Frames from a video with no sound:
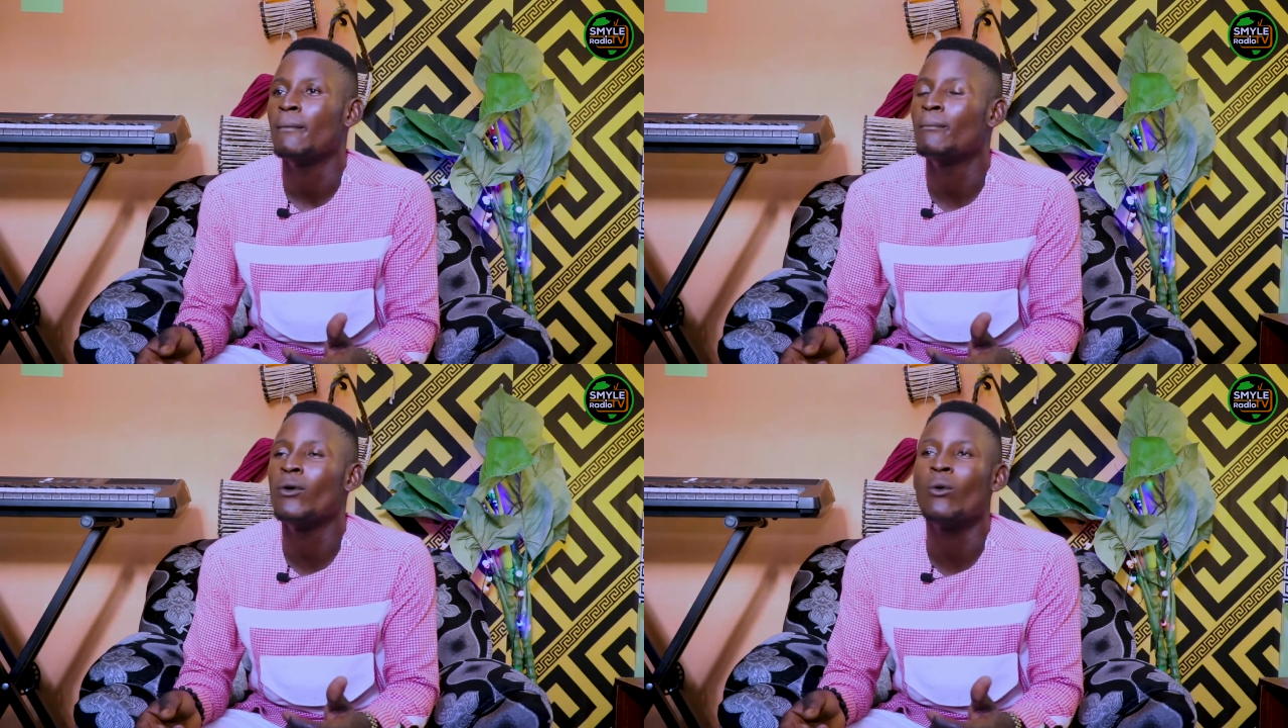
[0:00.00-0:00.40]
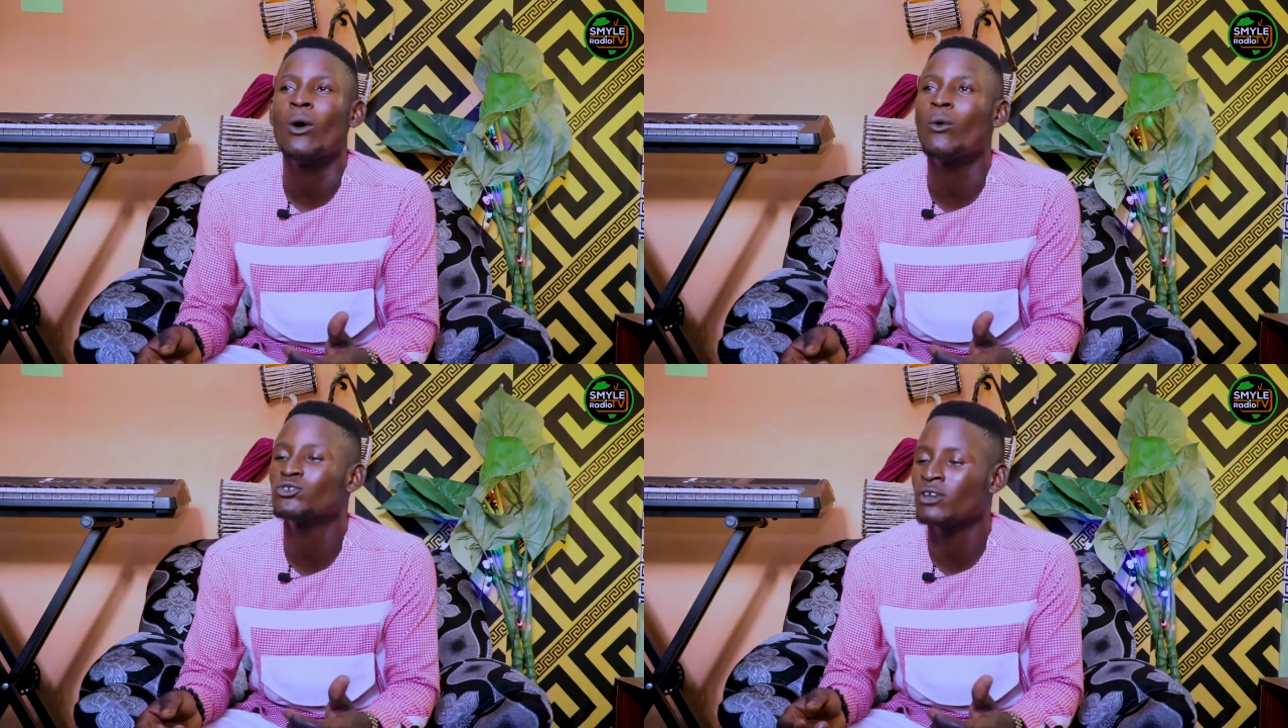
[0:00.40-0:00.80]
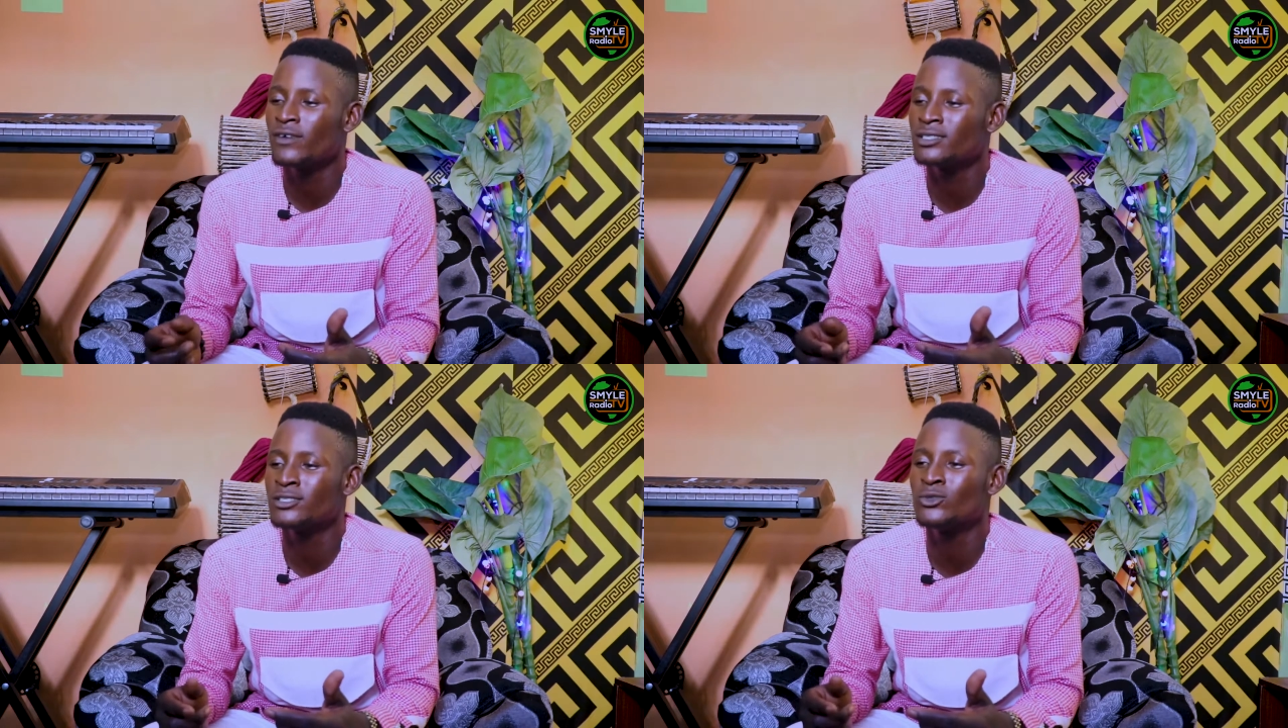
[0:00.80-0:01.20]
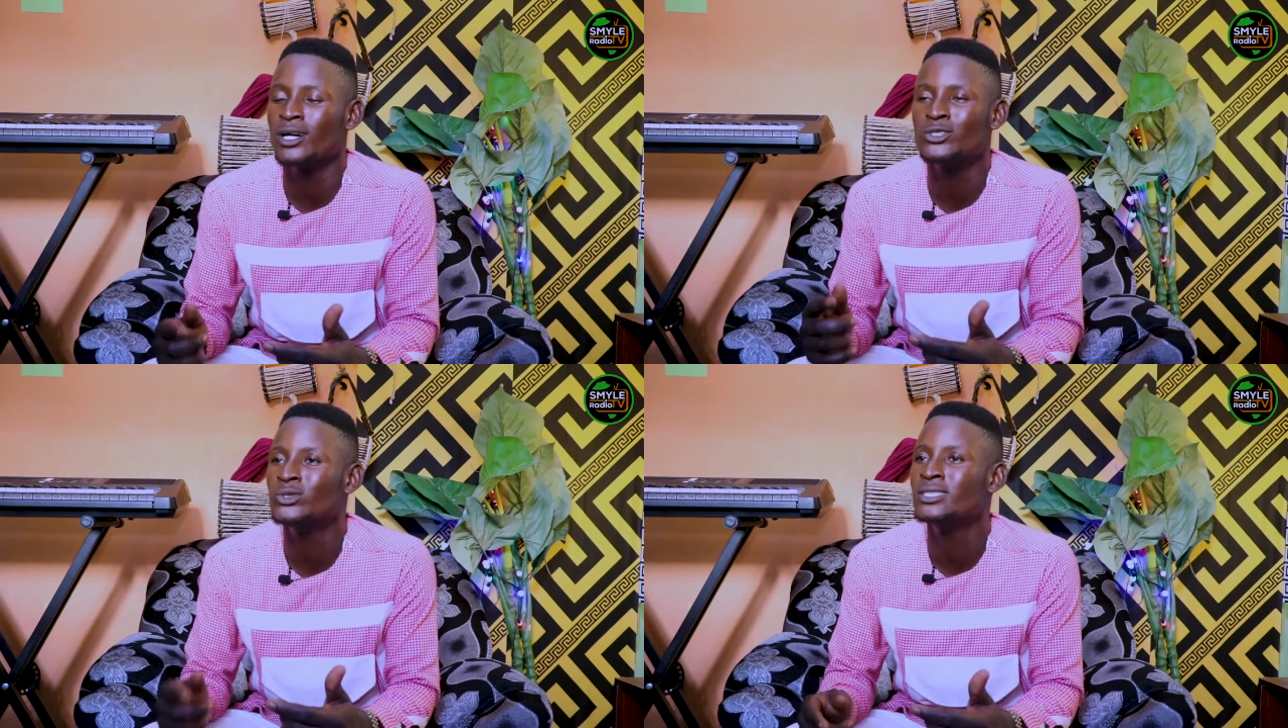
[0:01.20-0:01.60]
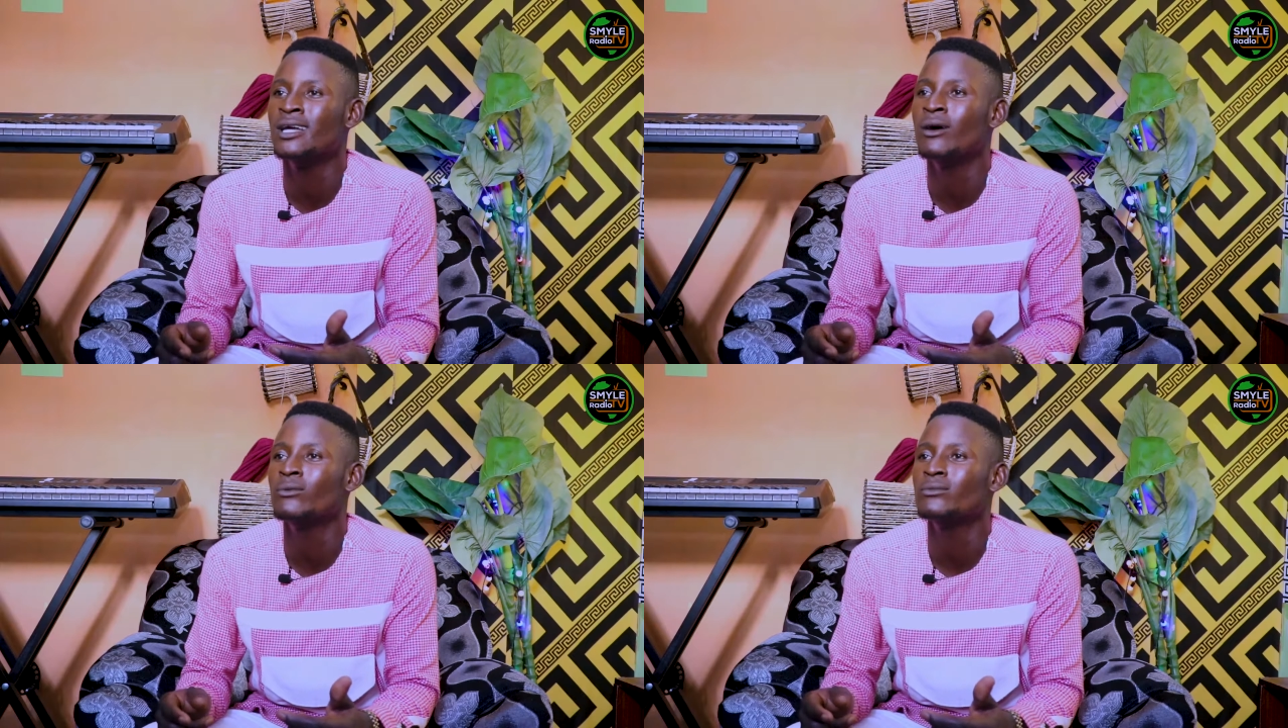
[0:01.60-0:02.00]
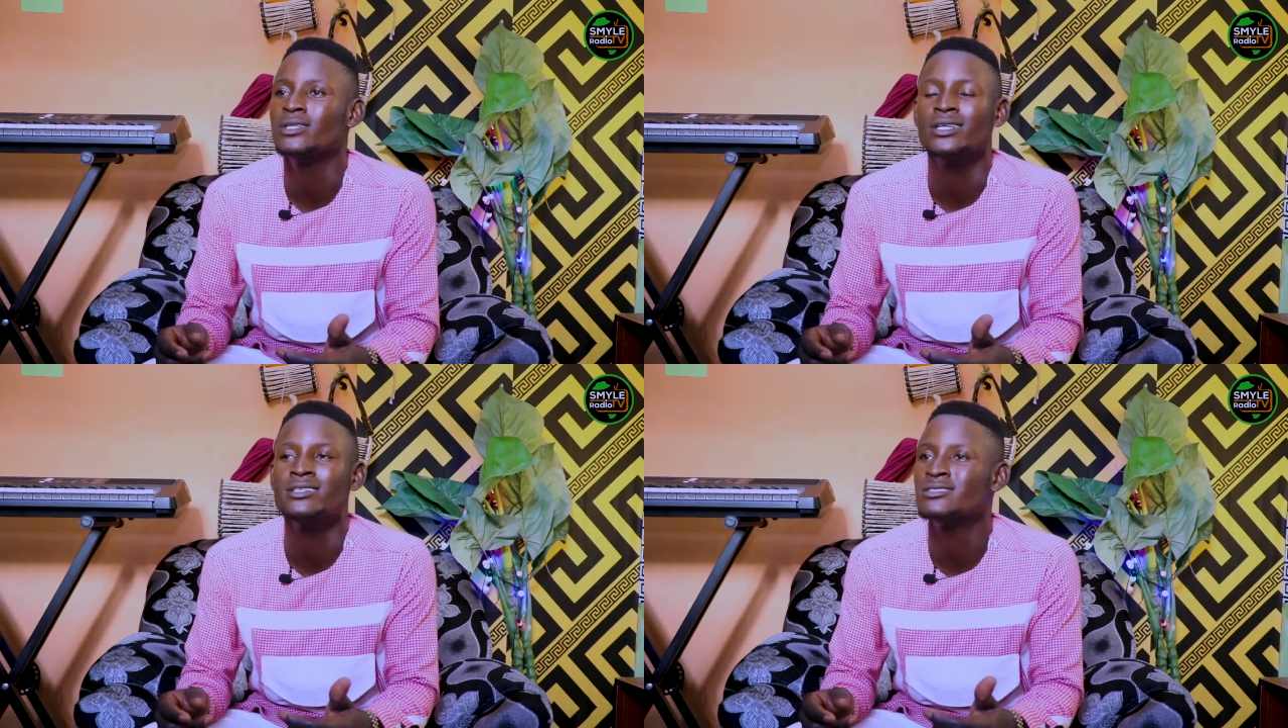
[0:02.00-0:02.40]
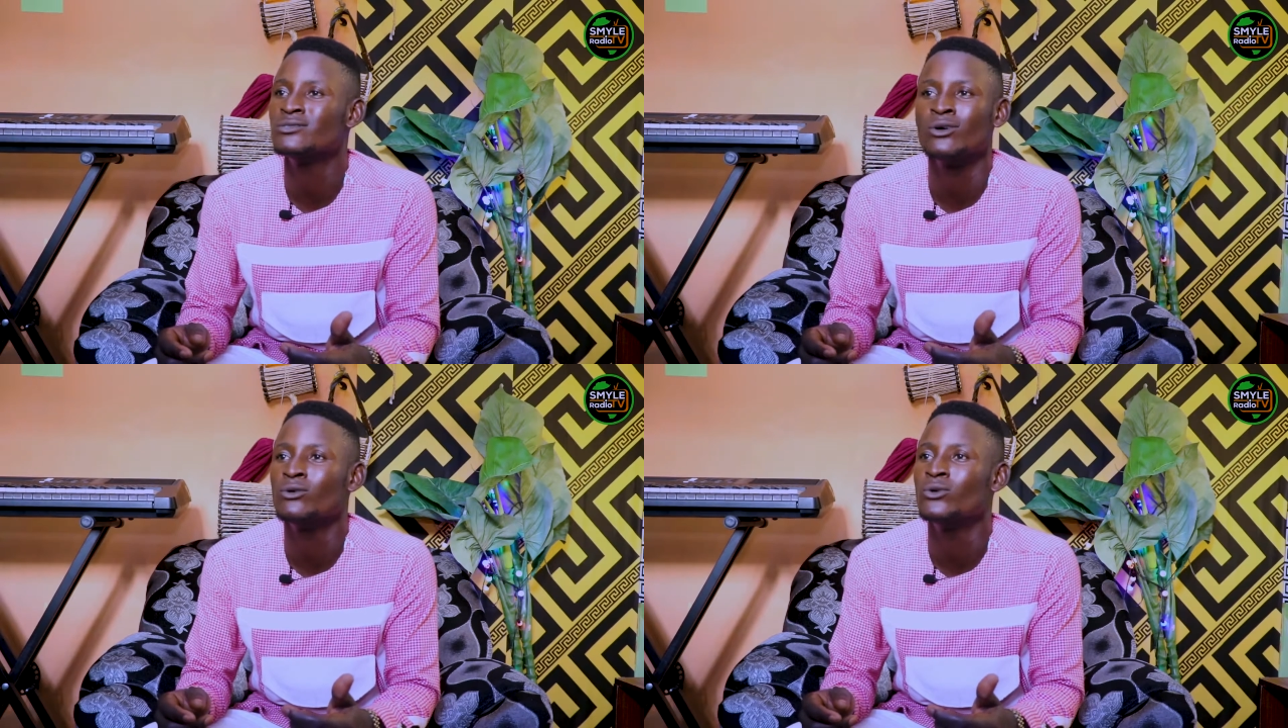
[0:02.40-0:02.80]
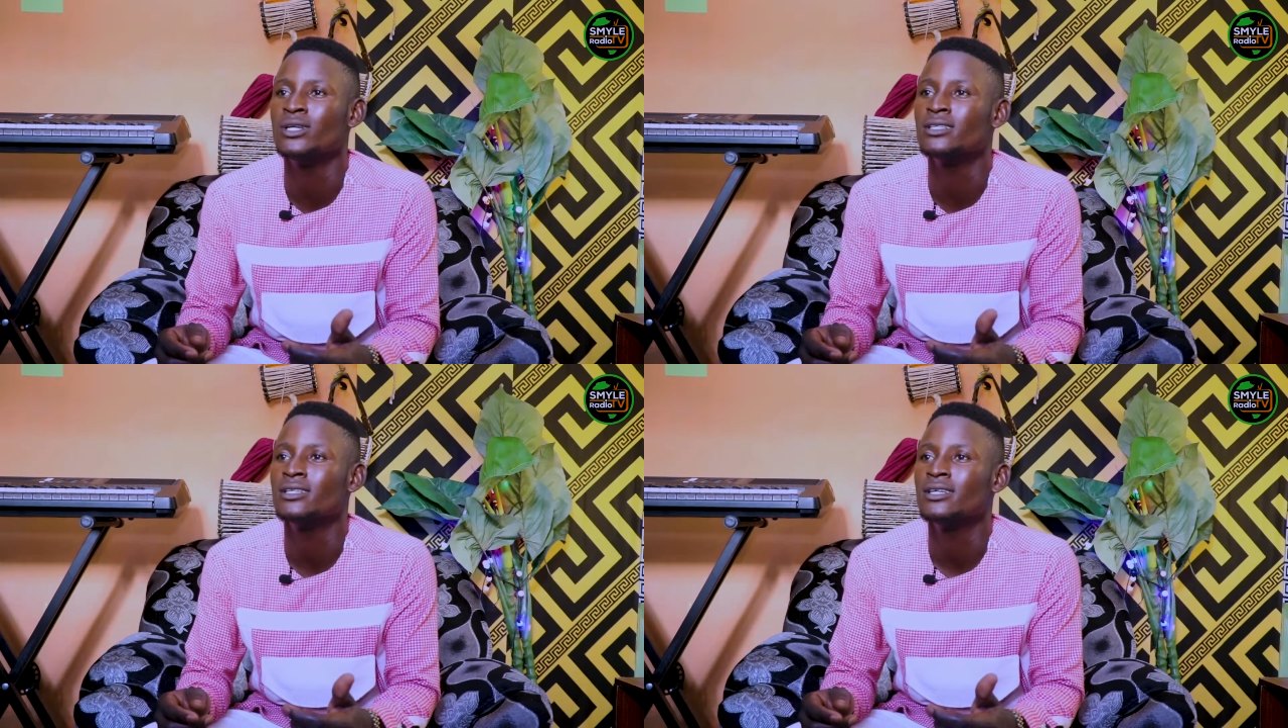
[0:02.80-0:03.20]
But whatsoever thing you are doing now, it is not going.